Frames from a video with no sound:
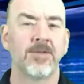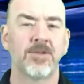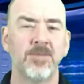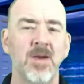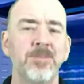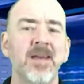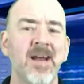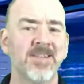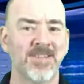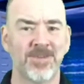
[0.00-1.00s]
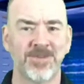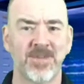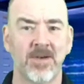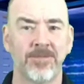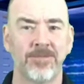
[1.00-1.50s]
So you might be asking
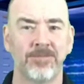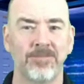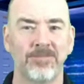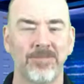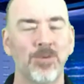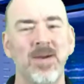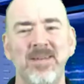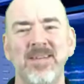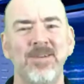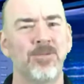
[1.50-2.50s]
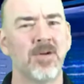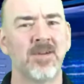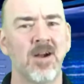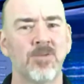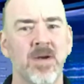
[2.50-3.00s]
yourself, do I need
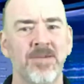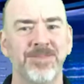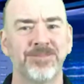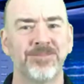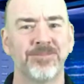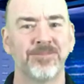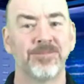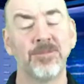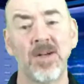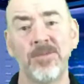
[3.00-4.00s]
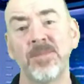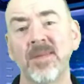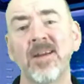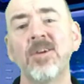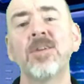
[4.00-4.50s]
rugged hardware?
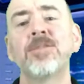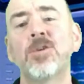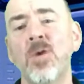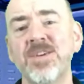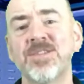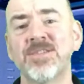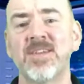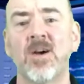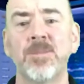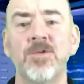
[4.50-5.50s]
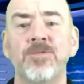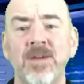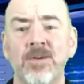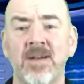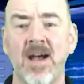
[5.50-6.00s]
Here are a few questions to help you
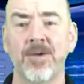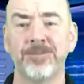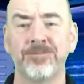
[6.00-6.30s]
figure it out.